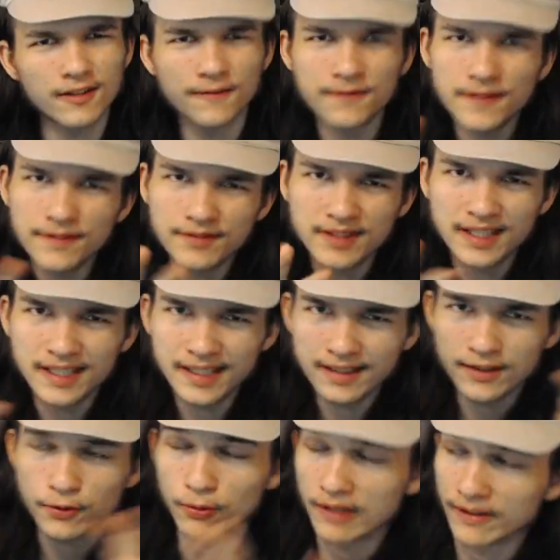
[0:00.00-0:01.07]
15
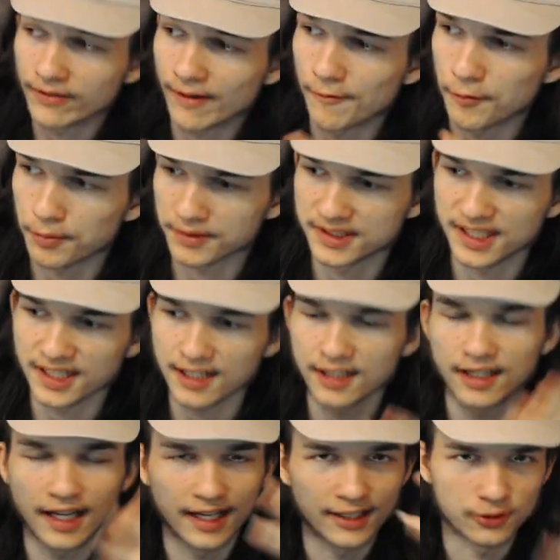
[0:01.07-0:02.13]
to 20 frames per
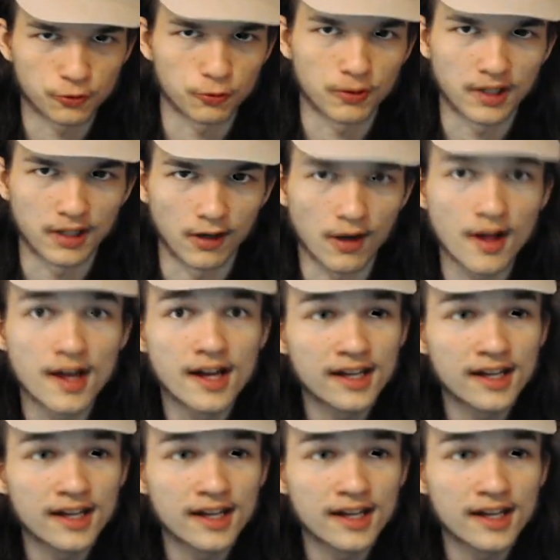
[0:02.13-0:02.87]
second as well.